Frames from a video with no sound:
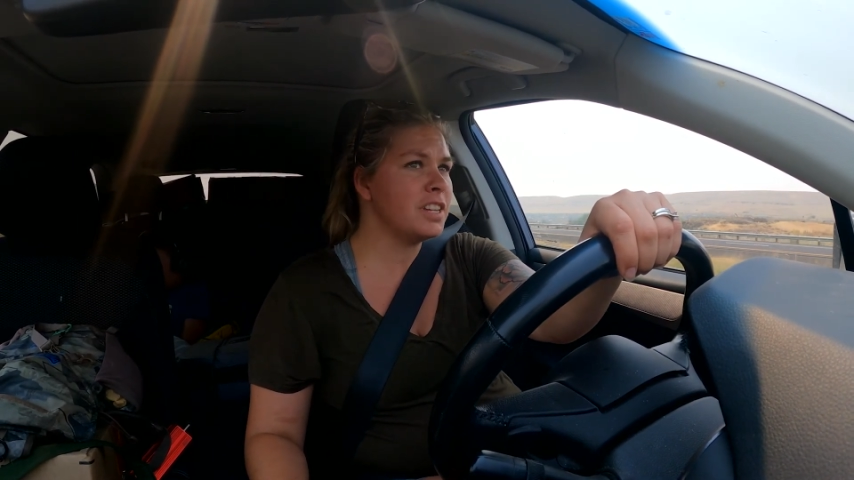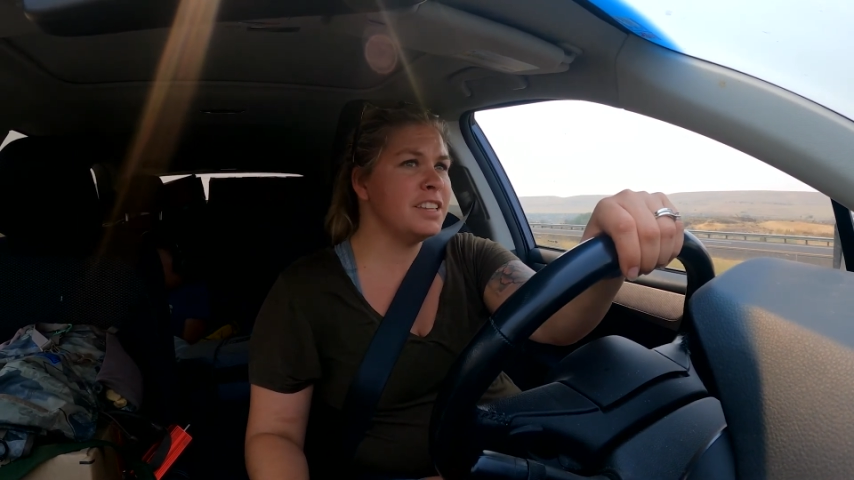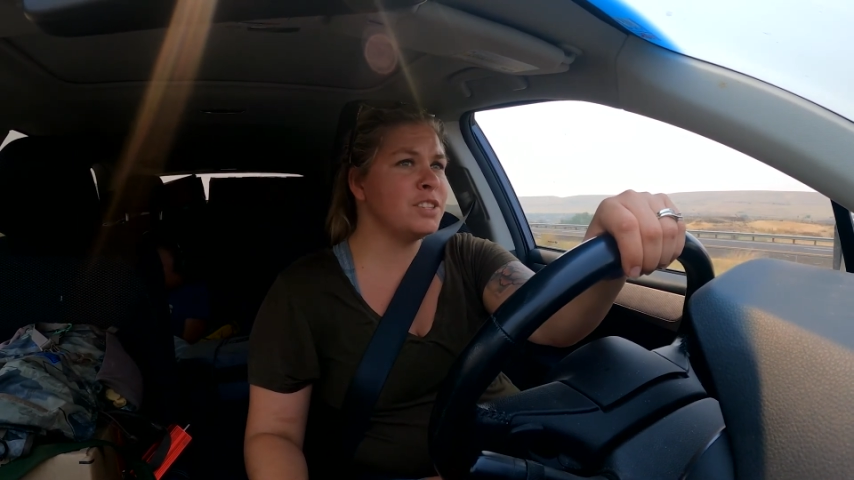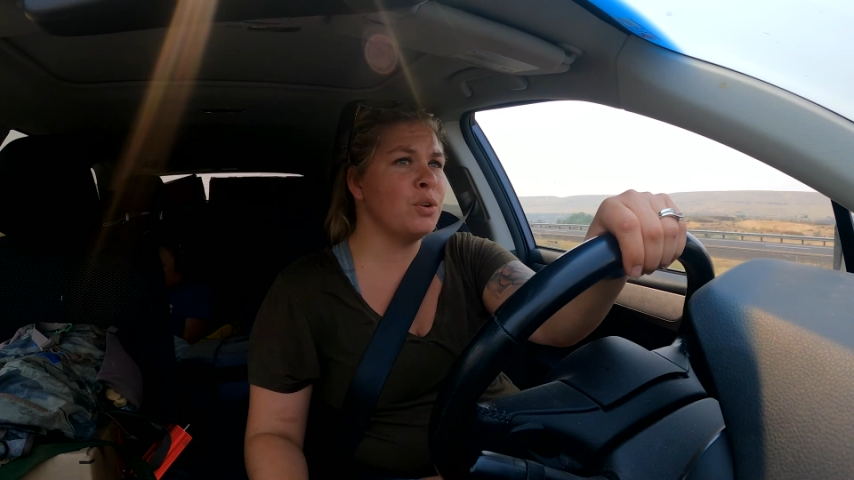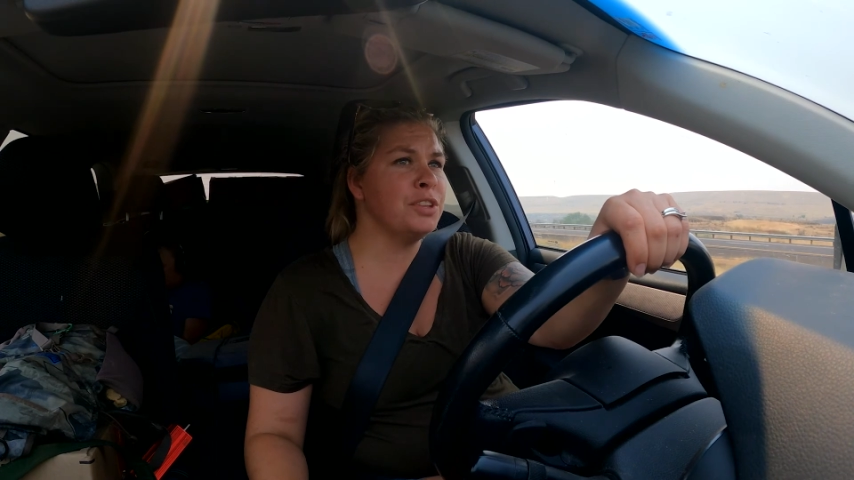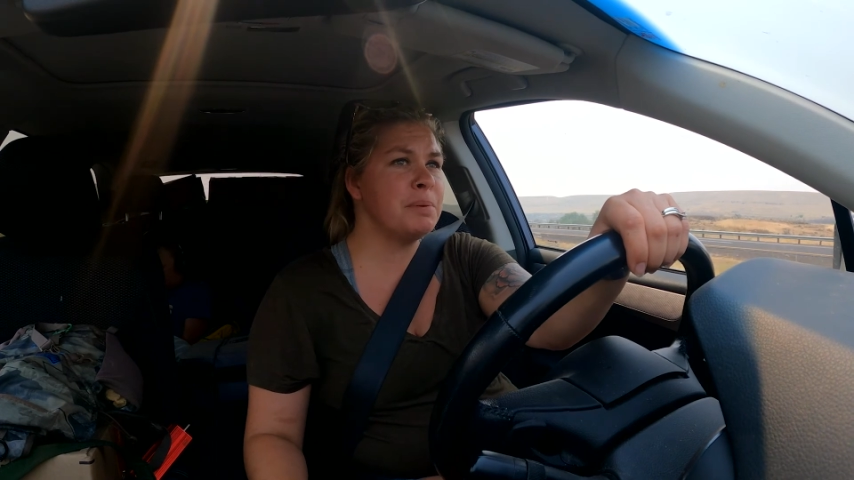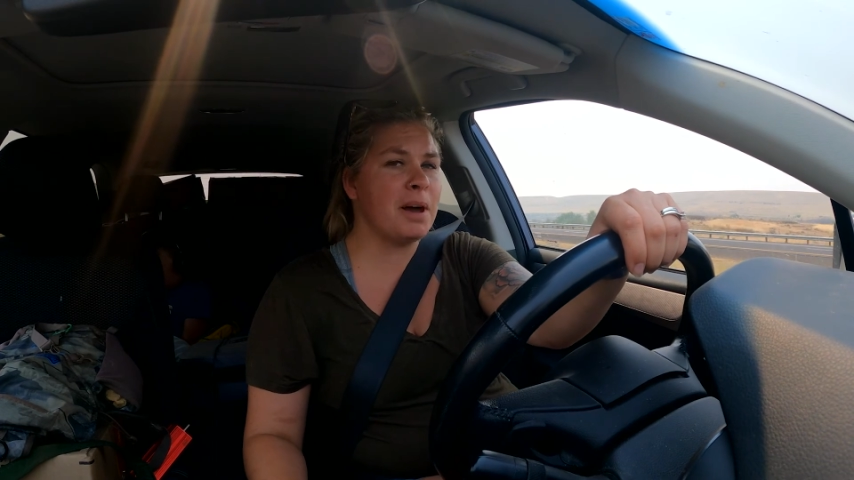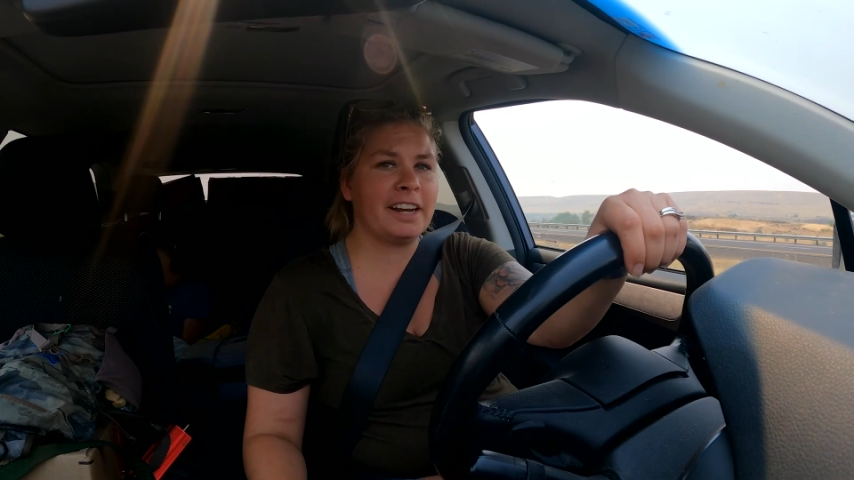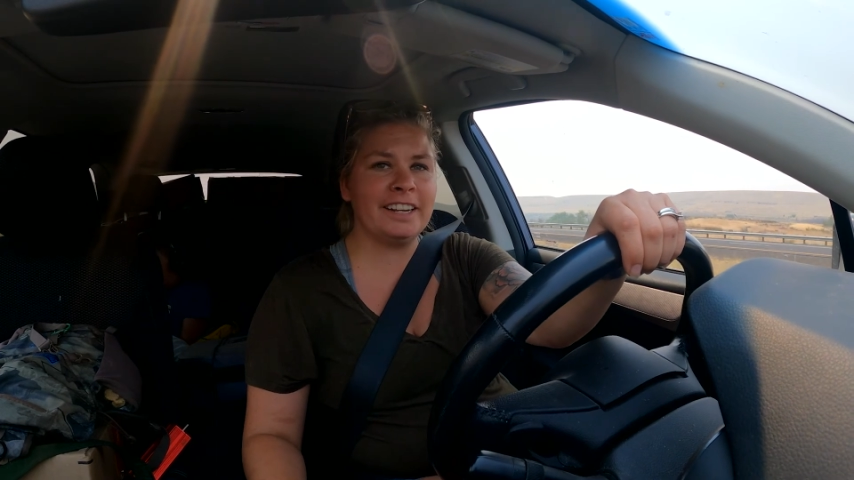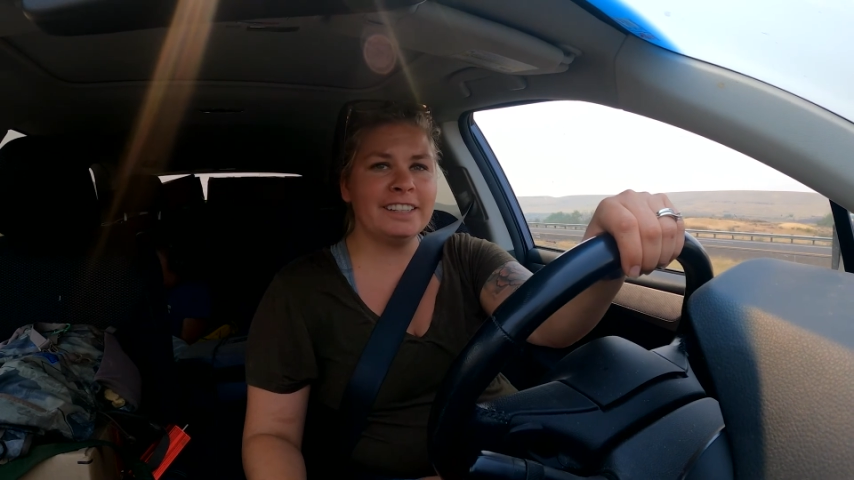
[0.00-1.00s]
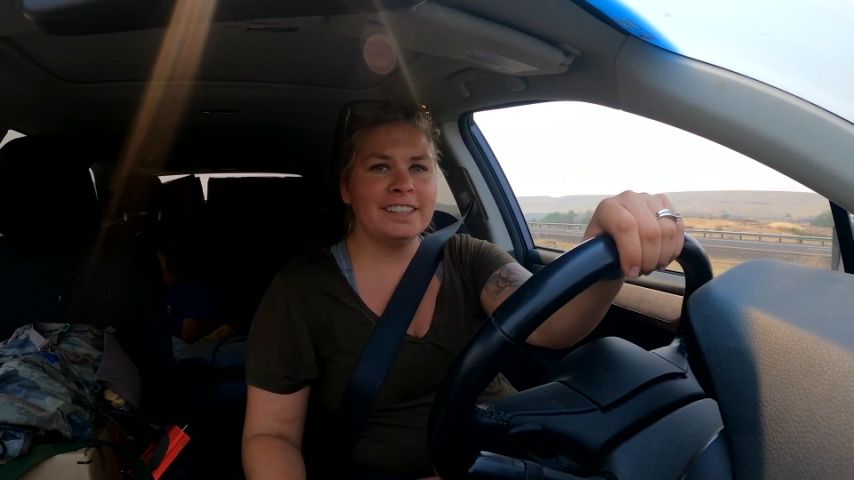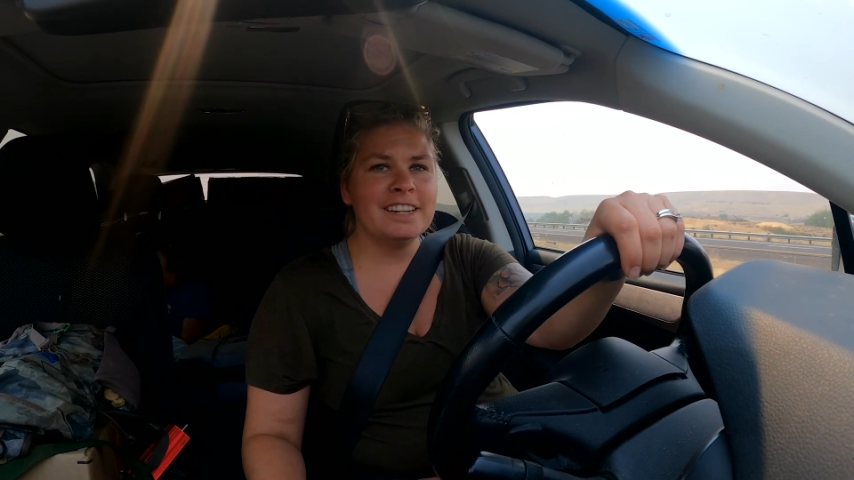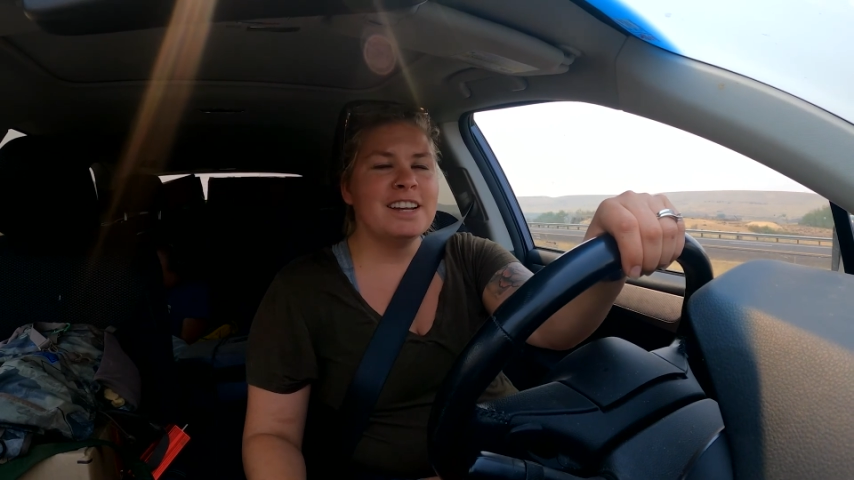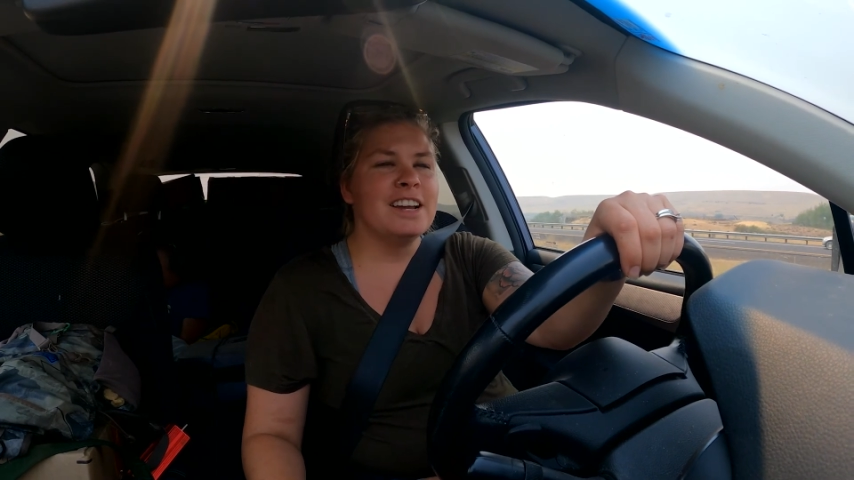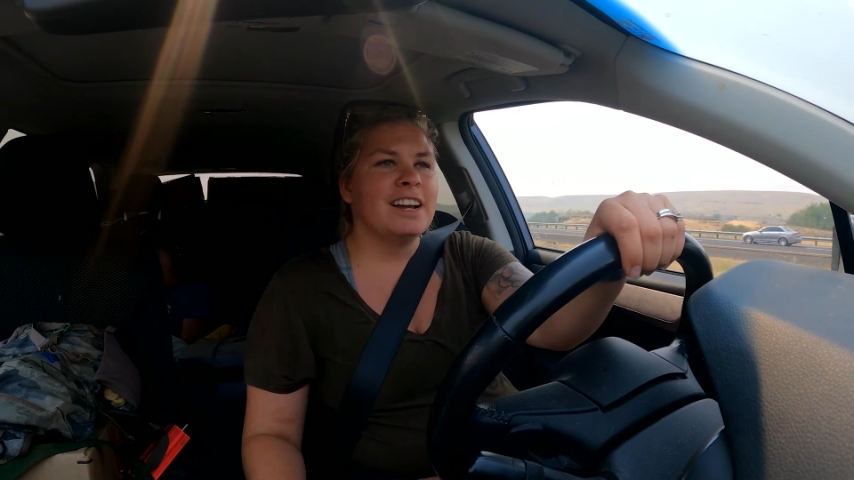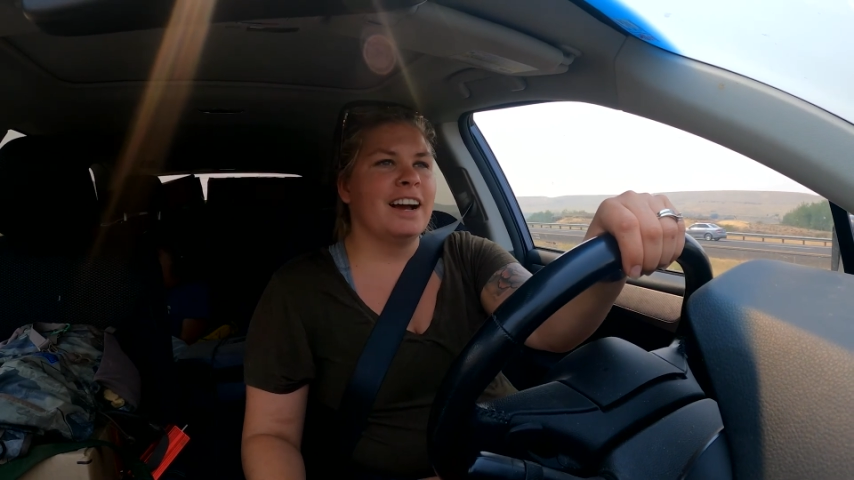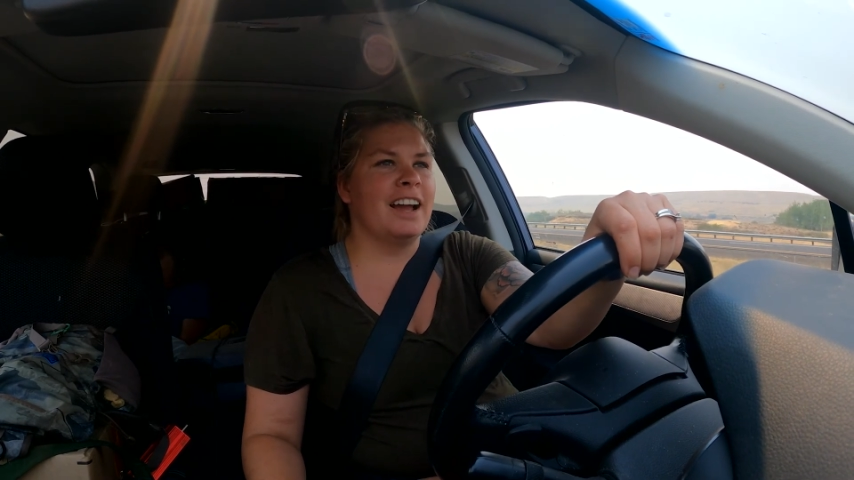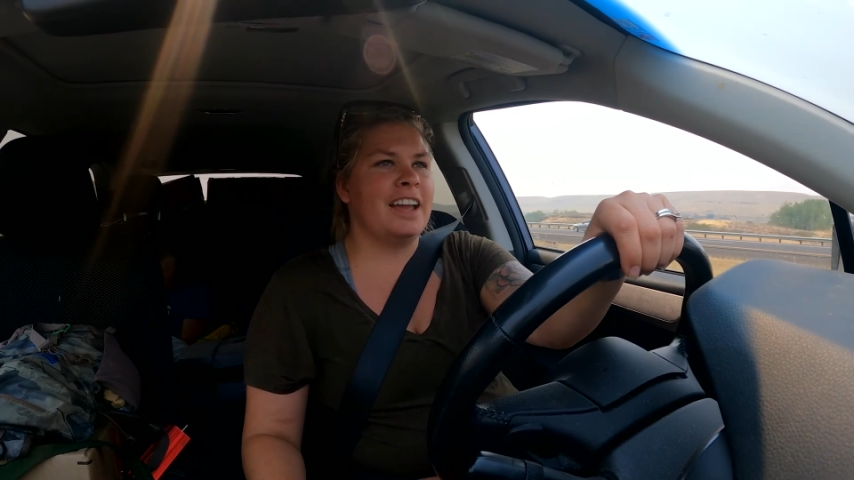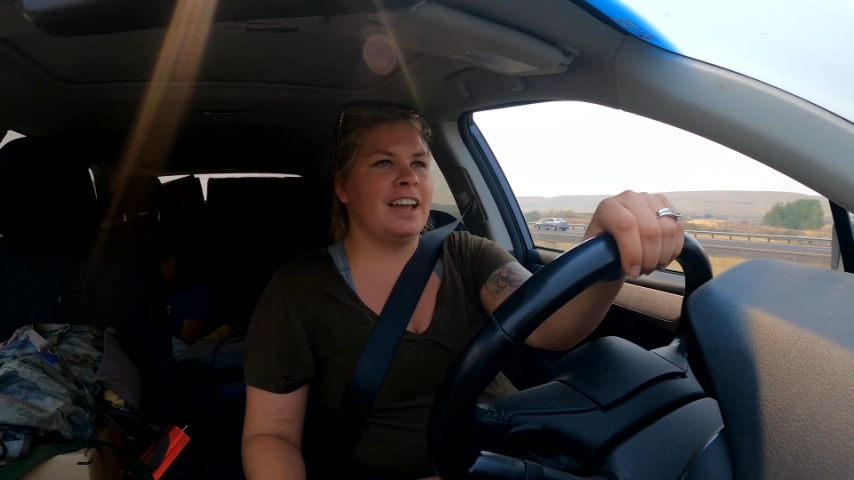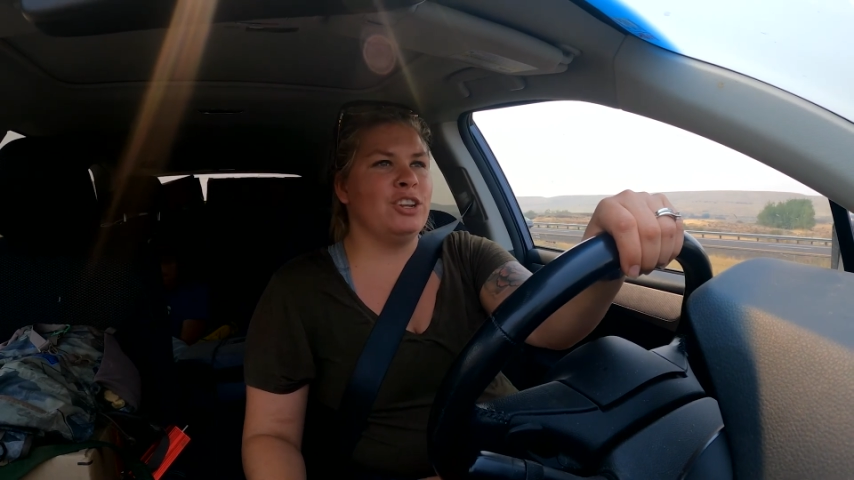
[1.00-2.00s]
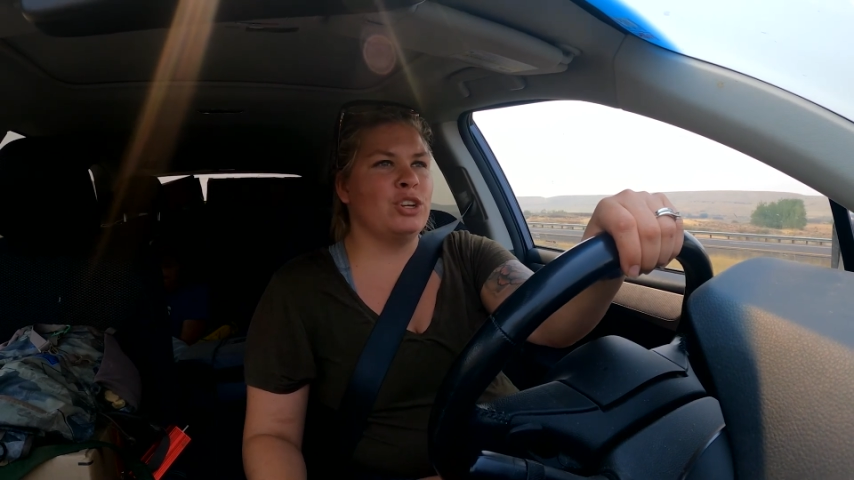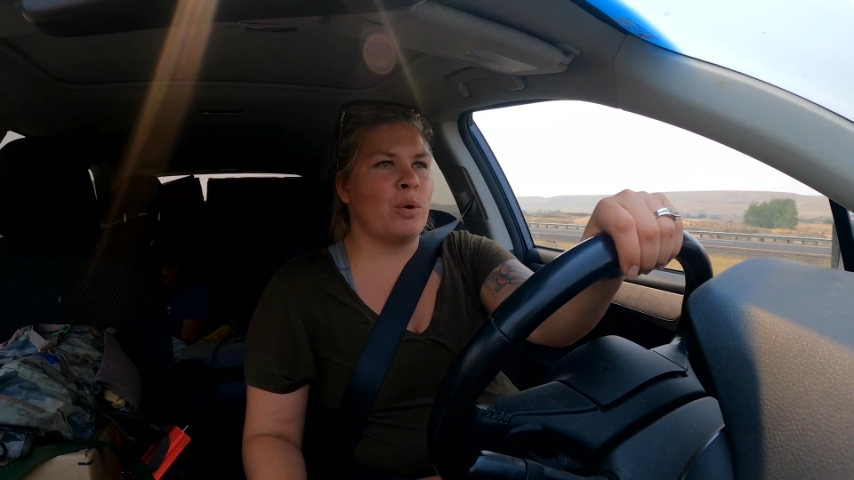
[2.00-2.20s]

It's only money and you